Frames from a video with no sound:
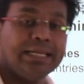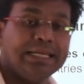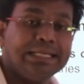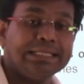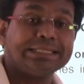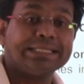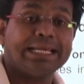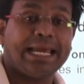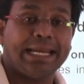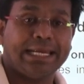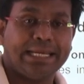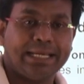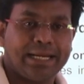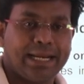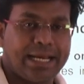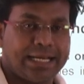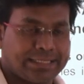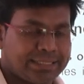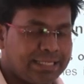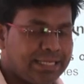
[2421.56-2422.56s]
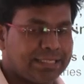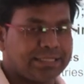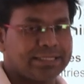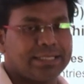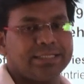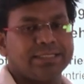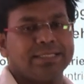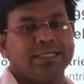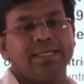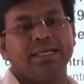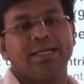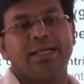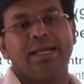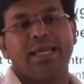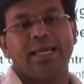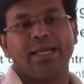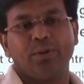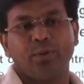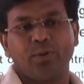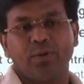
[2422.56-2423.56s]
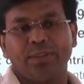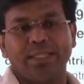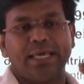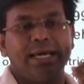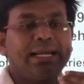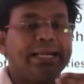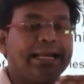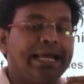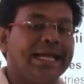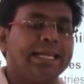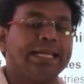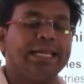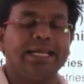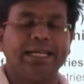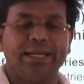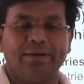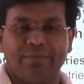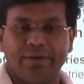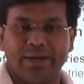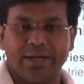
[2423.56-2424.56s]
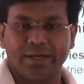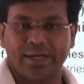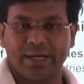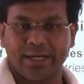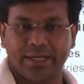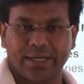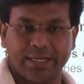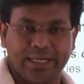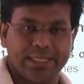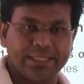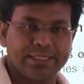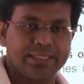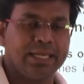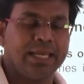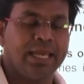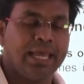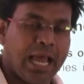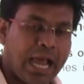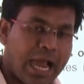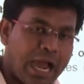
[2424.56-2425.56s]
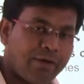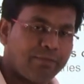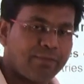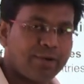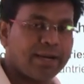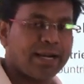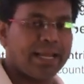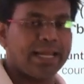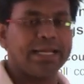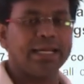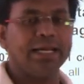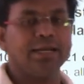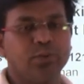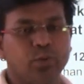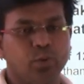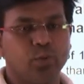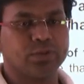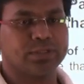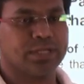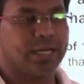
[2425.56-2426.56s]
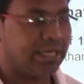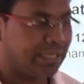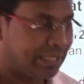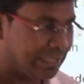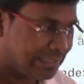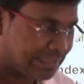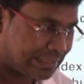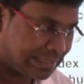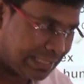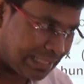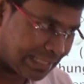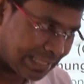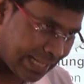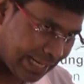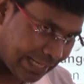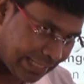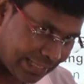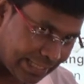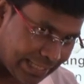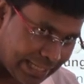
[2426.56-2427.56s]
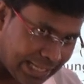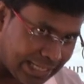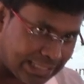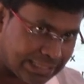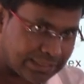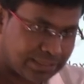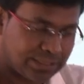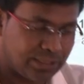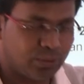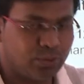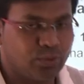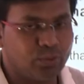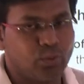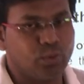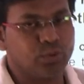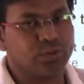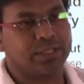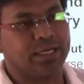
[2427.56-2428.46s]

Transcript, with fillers: is categorized. Let's consider, like, you know, they are ranking different countries. After ranking those countries, they categorize, you know, those